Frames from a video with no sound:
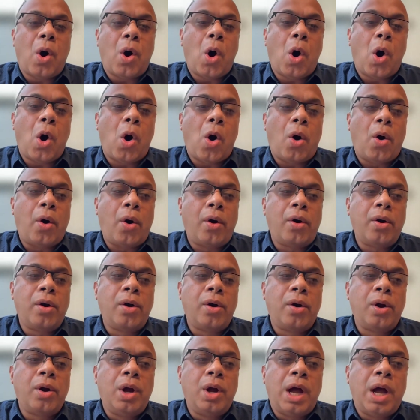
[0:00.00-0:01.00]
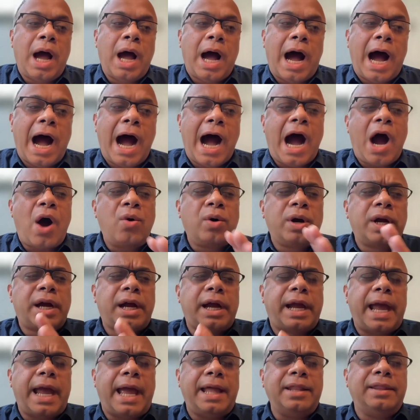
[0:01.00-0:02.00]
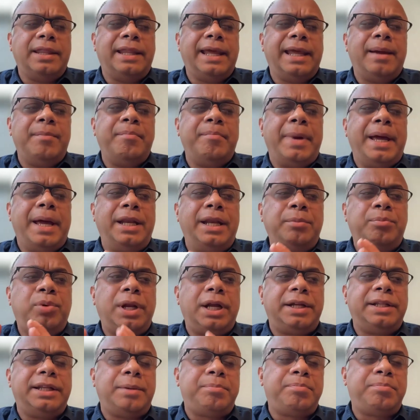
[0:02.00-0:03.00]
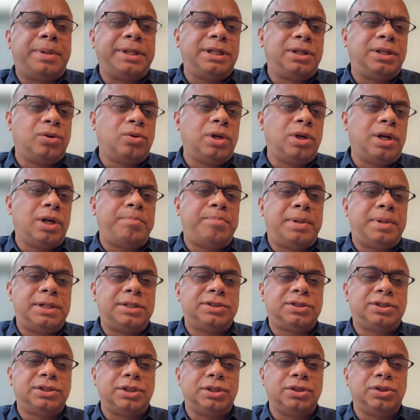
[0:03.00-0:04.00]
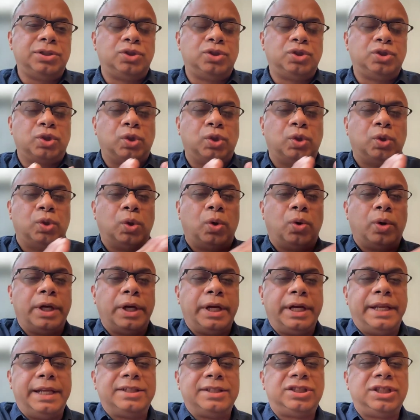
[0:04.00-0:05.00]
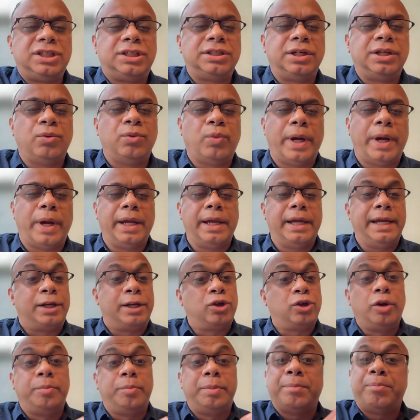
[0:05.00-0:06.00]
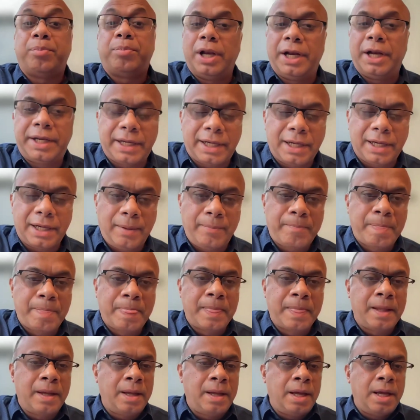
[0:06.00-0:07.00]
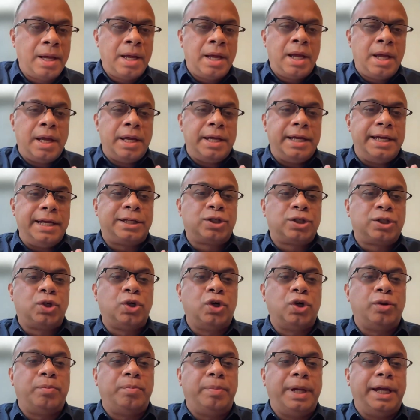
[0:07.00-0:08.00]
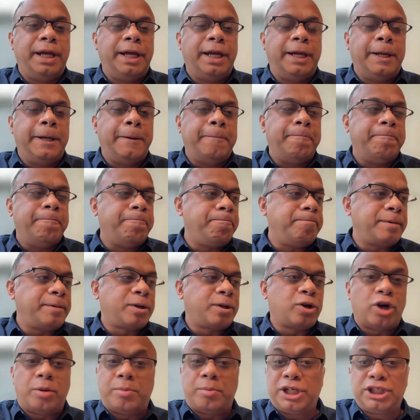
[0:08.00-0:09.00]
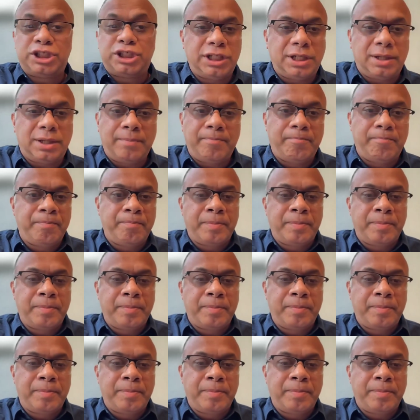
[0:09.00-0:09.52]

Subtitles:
or how can they manipulate that particular person to go in a certain way. It could be political, it could be commercial,